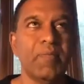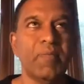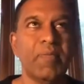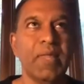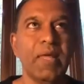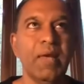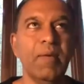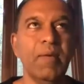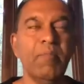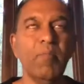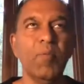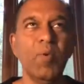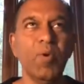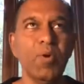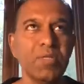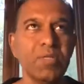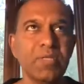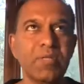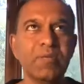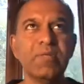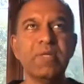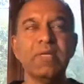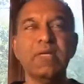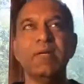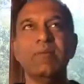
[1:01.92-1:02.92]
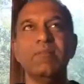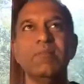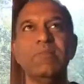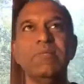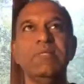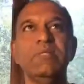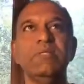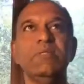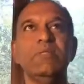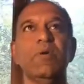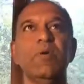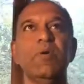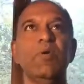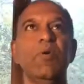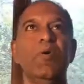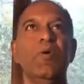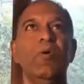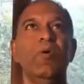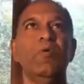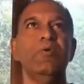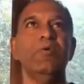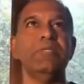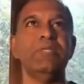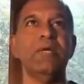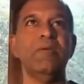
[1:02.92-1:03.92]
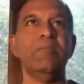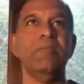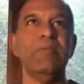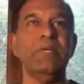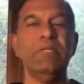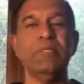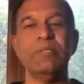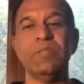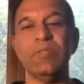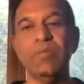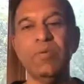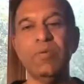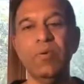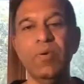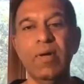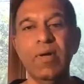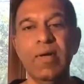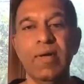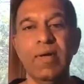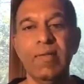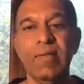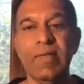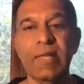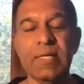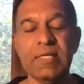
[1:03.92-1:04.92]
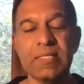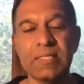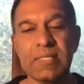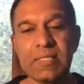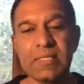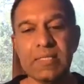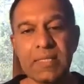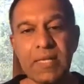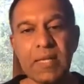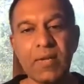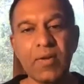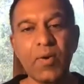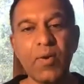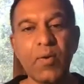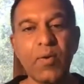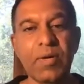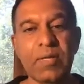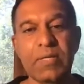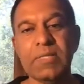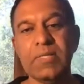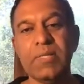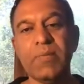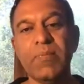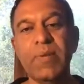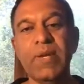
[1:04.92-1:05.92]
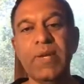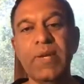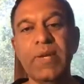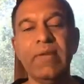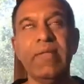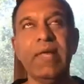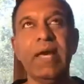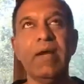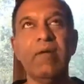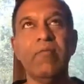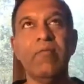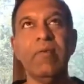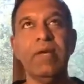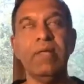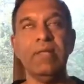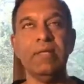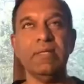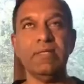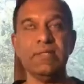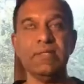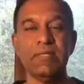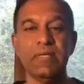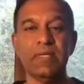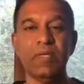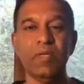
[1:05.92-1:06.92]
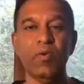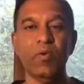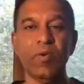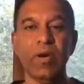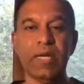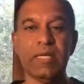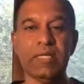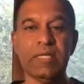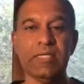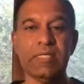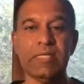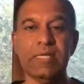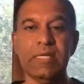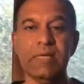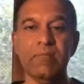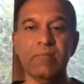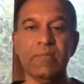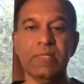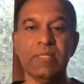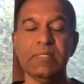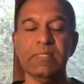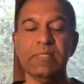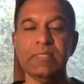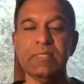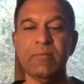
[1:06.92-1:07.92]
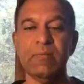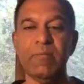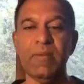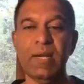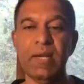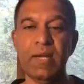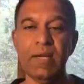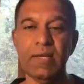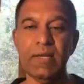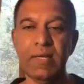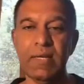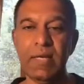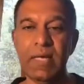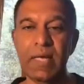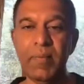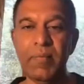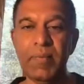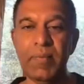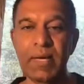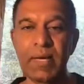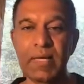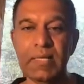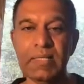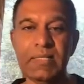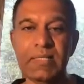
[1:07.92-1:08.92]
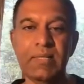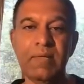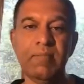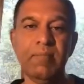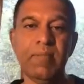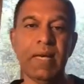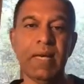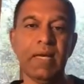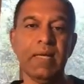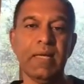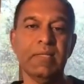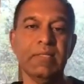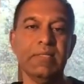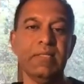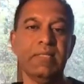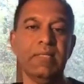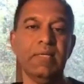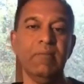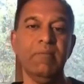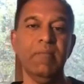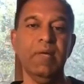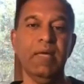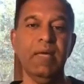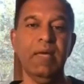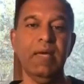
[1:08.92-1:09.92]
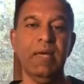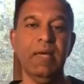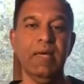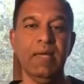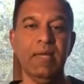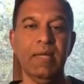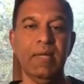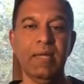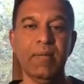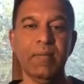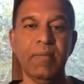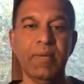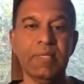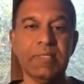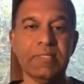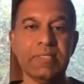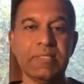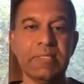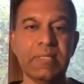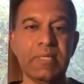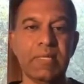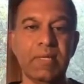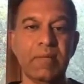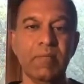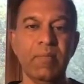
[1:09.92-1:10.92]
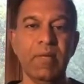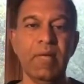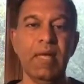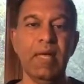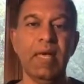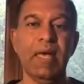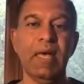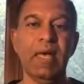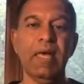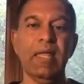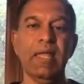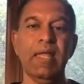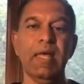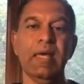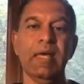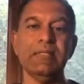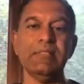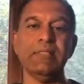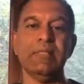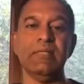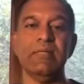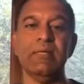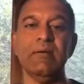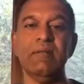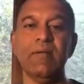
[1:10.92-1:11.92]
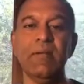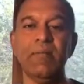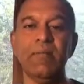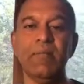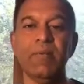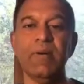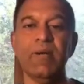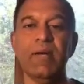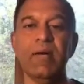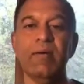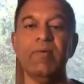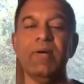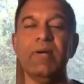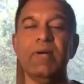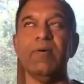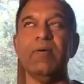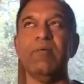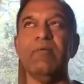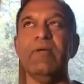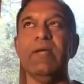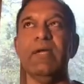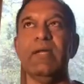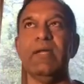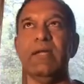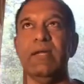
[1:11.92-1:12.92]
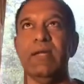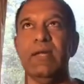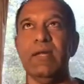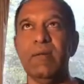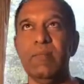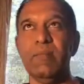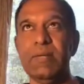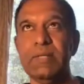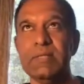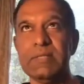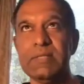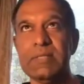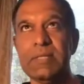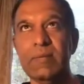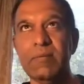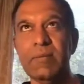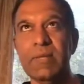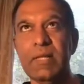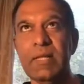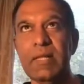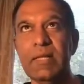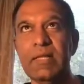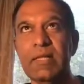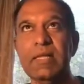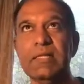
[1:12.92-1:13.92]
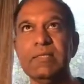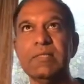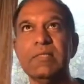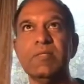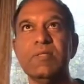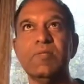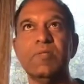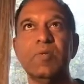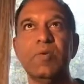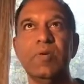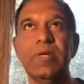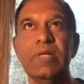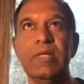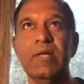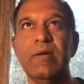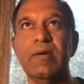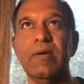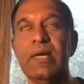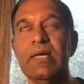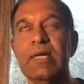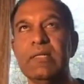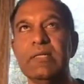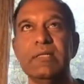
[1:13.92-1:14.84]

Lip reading: In most of the companies you go, which I've been to, they still go and split that way. This is a UI team. This is a middle tier API team, backend team, database team. And as a developer, I want to create a database table. And that's the story they write.